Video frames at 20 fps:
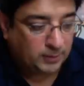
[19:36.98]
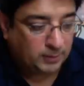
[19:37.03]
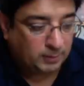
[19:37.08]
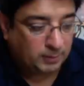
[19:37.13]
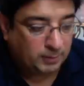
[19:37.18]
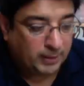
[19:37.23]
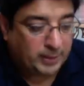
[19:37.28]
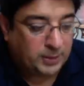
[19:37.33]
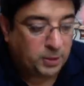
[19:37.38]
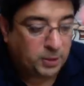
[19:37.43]

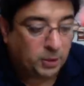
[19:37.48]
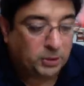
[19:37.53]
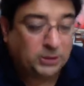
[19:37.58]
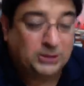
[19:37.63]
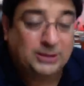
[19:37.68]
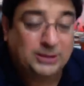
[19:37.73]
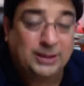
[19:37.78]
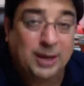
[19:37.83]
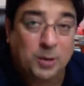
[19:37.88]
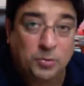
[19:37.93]
By not
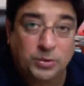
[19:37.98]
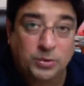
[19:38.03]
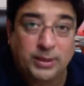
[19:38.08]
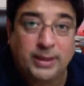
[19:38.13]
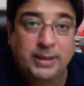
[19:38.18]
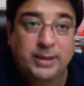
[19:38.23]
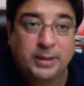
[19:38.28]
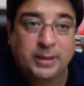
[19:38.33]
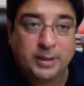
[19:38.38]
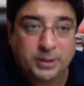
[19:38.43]

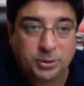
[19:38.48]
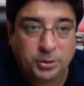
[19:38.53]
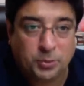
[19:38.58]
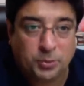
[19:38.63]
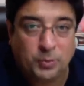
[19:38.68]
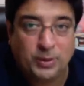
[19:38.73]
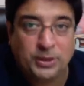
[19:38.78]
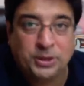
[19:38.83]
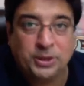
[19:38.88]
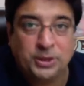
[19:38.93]
sounding
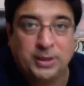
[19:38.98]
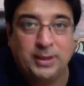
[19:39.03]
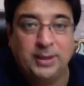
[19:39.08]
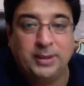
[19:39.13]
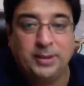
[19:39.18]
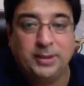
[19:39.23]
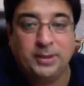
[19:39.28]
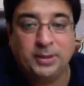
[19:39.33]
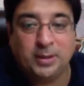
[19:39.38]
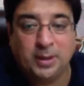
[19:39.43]
controversial in
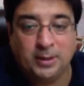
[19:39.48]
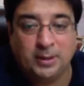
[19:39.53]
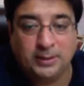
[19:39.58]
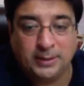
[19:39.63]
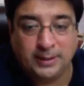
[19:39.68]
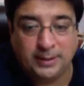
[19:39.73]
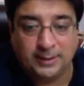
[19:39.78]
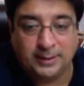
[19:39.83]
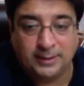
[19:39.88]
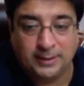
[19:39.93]
your
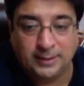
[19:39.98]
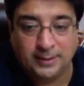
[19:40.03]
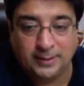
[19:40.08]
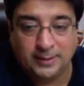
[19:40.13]
content.